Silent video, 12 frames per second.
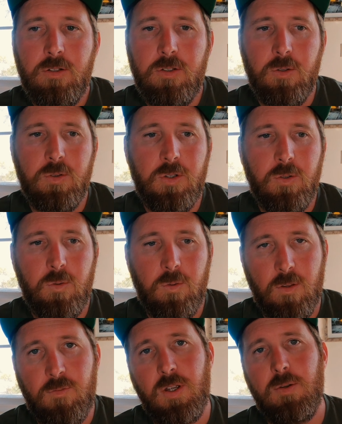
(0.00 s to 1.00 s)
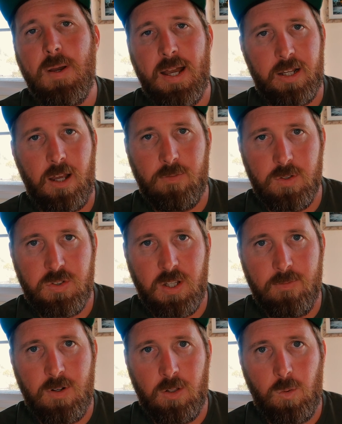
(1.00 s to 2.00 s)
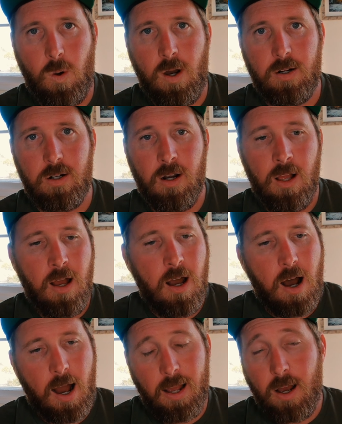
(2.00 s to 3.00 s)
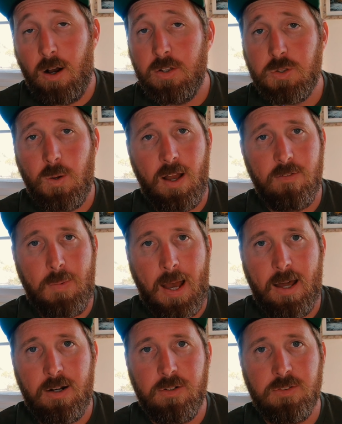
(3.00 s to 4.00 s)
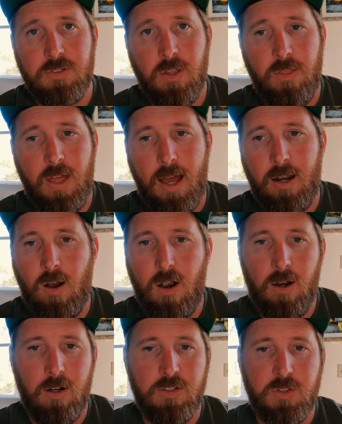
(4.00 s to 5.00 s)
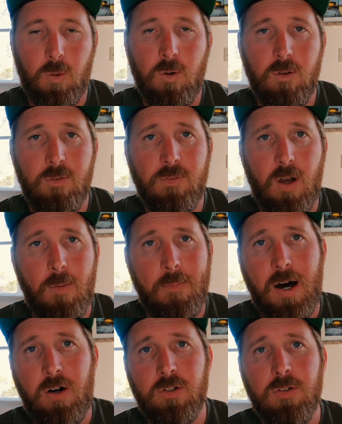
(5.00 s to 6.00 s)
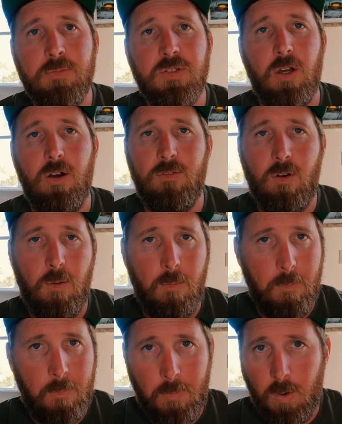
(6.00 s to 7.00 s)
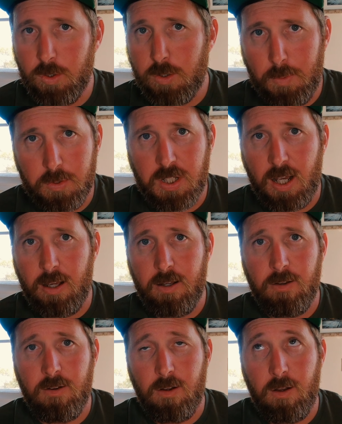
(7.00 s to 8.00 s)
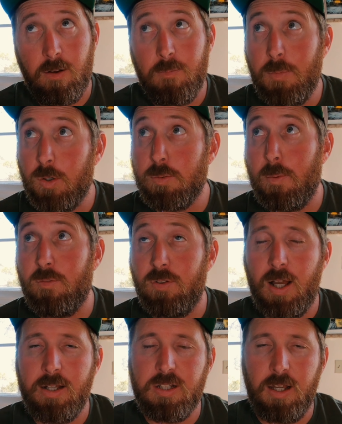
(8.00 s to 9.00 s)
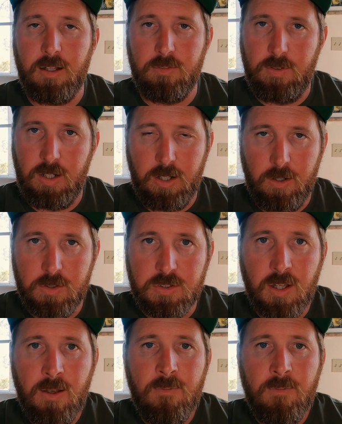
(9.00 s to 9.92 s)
due to the feedback I've received on the water. I also have patterns that are sort of amalgams of multiple fly tying videos,